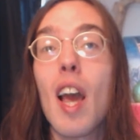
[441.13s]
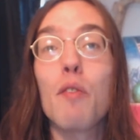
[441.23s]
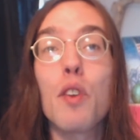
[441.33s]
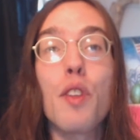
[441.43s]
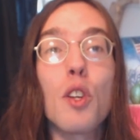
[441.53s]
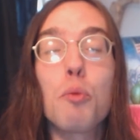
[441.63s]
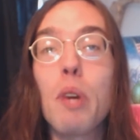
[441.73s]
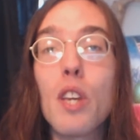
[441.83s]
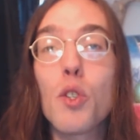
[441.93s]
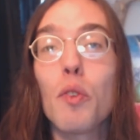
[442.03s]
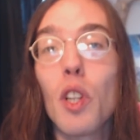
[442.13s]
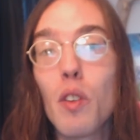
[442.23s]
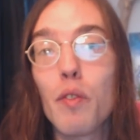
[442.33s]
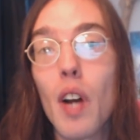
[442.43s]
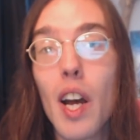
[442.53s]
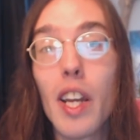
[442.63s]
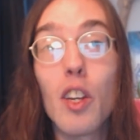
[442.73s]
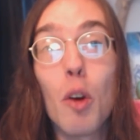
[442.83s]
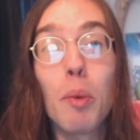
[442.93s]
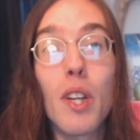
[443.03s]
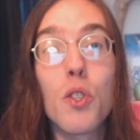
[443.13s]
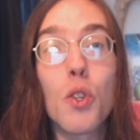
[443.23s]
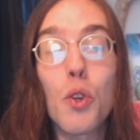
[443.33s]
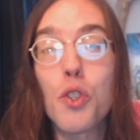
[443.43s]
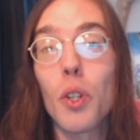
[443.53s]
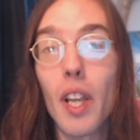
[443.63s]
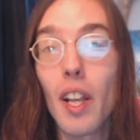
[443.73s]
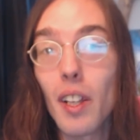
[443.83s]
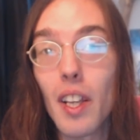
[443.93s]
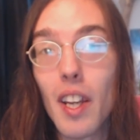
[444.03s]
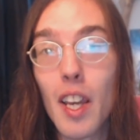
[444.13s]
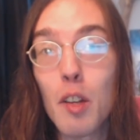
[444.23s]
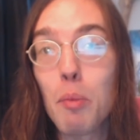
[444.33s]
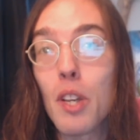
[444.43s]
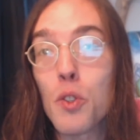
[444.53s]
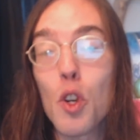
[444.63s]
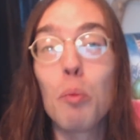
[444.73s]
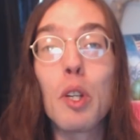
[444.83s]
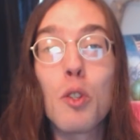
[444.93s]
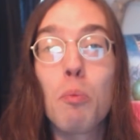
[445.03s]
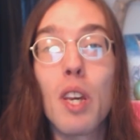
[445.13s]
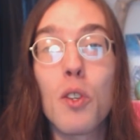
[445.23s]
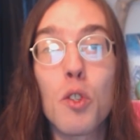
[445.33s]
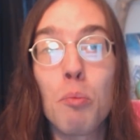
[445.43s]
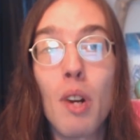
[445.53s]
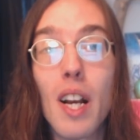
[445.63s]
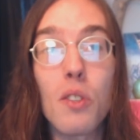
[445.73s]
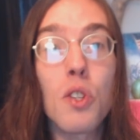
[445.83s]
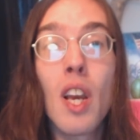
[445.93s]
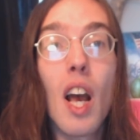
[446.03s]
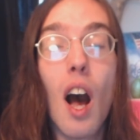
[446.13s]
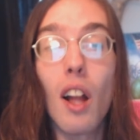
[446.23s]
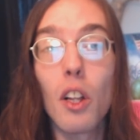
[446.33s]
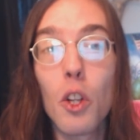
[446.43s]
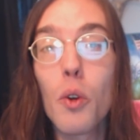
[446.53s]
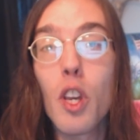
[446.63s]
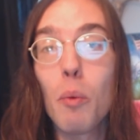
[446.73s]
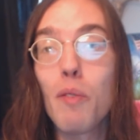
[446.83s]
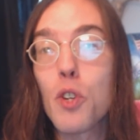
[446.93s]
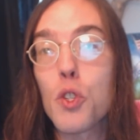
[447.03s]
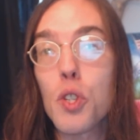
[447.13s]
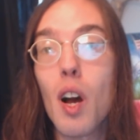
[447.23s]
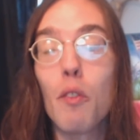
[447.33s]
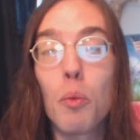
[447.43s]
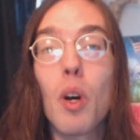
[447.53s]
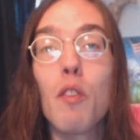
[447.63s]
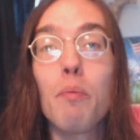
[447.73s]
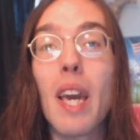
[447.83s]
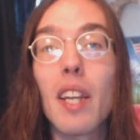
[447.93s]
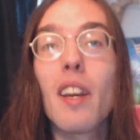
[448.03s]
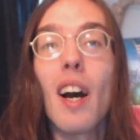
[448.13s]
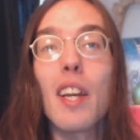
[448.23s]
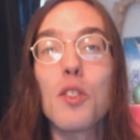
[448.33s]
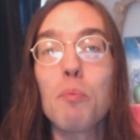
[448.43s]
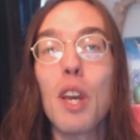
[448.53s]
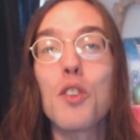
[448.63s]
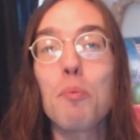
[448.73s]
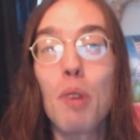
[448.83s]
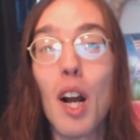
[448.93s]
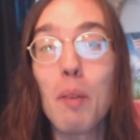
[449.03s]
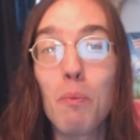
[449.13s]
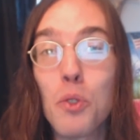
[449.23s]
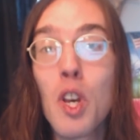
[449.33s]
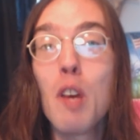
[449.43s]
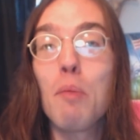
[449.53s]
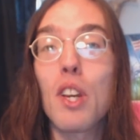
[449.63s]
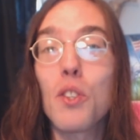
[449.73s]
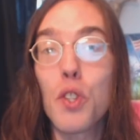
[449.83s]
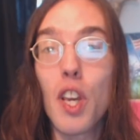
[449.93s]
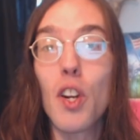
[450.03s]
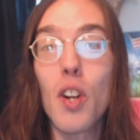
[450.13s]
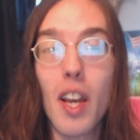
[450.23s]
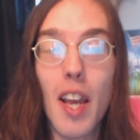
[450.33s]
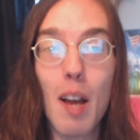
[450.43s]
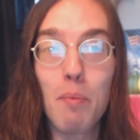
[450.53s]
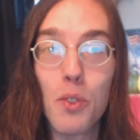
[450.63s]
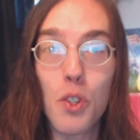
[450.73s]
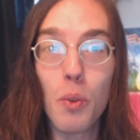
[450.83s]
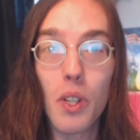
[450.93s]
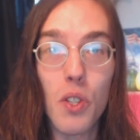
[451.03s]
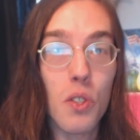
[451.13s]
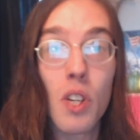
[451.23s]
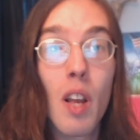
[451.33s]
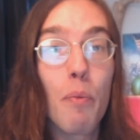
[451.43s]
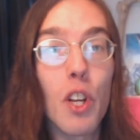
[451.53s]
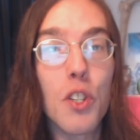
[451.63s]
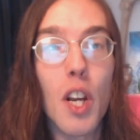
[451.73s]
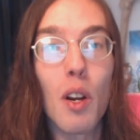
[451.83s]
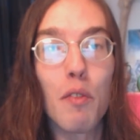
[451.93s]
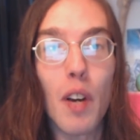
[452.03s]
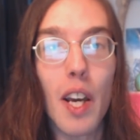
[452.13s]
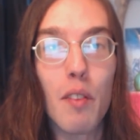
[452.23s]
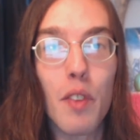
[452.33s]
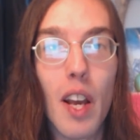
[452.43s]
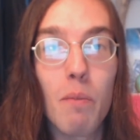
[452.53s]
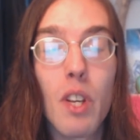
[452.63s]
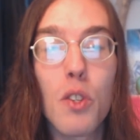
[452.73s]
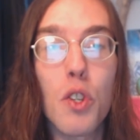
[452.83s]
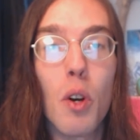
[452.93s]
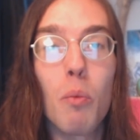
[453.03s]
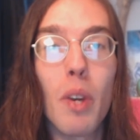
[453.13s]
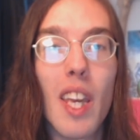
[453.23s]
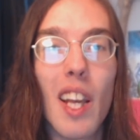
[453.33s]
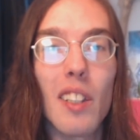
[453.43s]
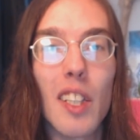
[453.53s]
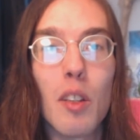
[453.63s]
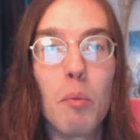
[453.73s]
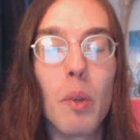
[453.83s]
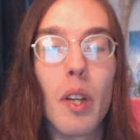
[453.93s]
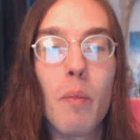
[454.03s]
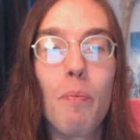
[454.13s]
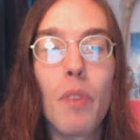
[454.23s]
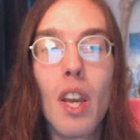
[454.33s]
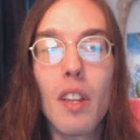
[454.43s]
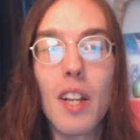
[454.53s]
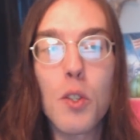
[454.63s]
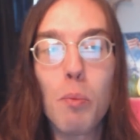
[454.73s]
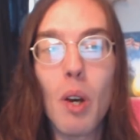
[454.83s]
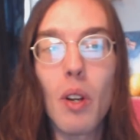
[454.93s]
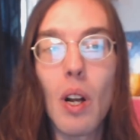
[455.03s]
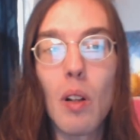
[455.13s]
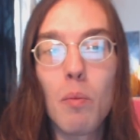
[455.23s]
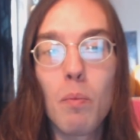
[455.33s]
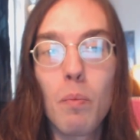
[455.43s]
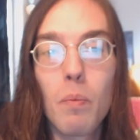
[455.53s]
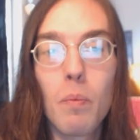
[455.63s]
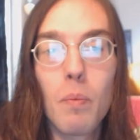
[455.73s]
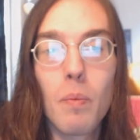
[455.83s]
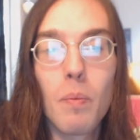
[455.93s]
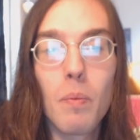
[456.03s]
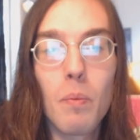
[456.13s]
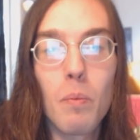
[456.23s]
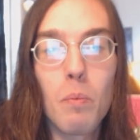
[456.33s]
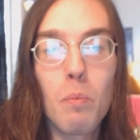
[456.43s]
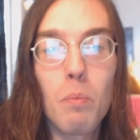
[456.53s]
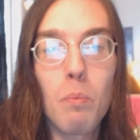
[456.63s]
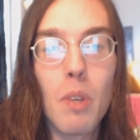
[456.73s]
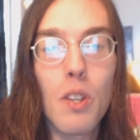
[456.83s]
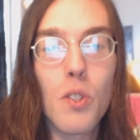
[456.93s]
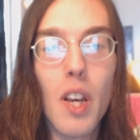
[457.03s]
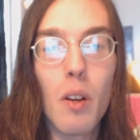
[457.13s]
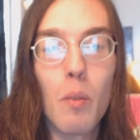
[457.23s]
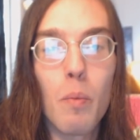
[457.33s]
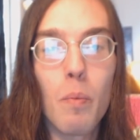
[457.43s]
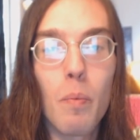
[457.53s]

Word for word: Everything's peaceful and fine. Nobody's socially alienated because nobody's being suppressed. Hallelujah, we've just solved one of mankind's major problems because the internet happens to exist. They're terrified of that, so we can't let them win. That's about all. Peace out.